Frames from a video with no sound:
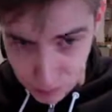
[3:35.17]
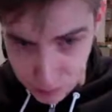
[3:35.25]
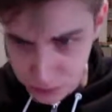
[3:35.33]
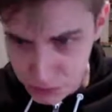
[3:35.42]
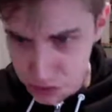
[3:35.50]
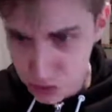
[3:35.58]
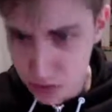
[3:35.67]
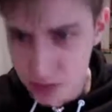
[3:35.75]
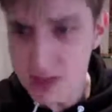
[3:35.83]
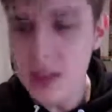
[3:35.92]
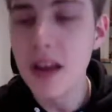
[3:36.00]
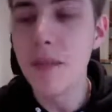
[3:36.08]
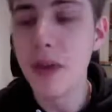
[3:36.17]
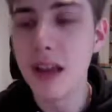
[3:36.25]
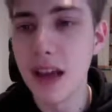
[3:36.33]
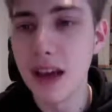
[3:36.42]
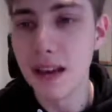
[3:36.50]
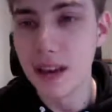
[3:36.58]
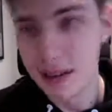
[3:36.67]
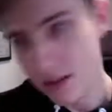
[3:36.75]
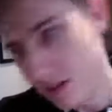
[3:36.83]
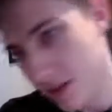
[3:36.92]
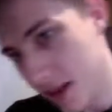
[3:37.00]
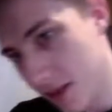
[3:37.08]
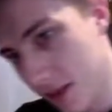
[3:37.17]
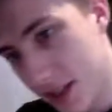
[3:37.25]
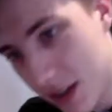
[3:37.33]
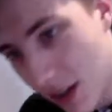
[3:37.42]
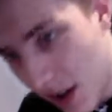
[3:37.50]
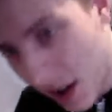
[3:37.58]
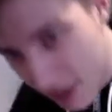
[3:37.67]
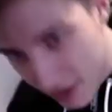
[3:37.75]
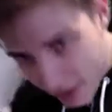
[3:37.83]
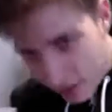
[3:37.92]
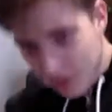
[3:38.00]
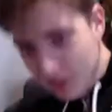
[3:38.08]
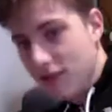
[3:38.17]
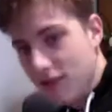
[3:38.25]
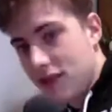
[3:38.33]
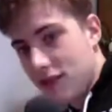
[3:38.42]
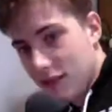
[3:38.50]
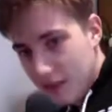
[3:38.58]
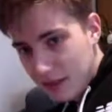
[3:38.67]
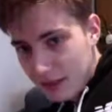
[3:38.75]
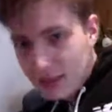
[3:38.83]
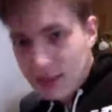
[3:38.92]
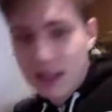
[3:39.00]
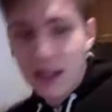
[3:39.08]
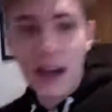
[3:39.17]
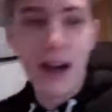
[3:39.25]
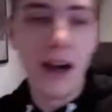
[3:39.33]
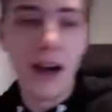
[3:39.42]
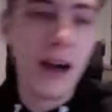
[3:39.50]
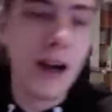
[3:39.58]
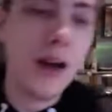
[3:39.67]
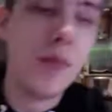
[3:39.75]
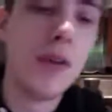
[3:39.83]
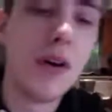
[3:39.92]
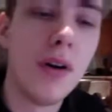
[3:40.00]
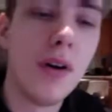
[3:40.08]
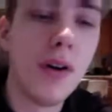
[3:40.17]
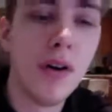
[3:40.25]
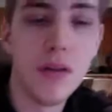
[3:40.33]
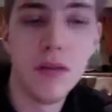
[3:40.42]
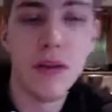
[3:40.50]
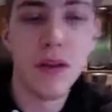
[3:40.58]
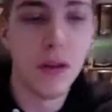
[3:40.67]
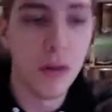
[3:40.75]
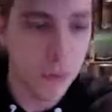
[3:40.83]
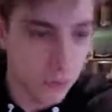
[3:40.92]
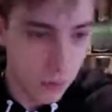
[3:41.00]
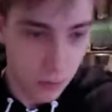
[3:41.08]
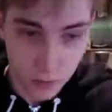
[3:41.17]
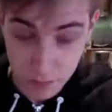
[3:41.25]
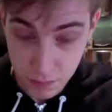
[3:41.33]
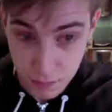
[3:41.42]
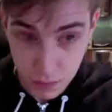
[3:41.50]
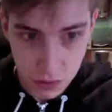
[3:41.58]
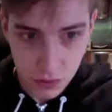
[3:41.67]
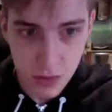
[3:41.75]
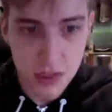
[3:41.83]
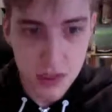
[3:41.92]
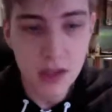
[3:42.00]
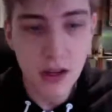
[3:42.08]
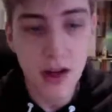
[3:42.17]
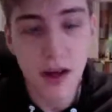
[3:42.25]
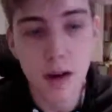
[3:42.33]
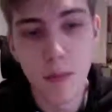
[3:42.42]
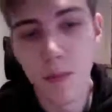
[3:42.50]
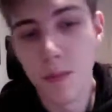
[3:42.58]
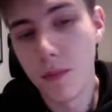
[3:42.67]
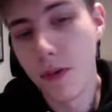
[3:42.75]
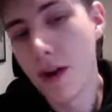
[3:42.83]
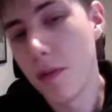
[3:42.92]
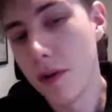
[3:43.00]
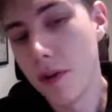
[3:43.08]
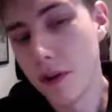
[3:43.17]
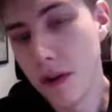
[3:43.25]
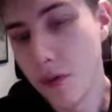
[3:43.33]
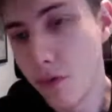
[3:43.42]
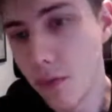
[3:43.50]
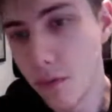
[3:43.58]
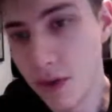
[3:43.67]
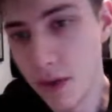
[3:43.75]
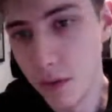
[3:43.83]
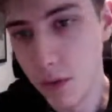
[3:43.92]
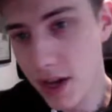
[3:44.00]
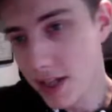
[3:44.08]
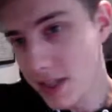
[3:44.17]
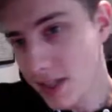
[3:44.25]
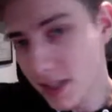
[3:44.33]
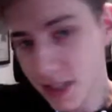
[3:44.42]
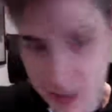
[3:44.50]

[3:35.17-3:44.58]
shorts, but then down the side of the shorts, coming down from the waist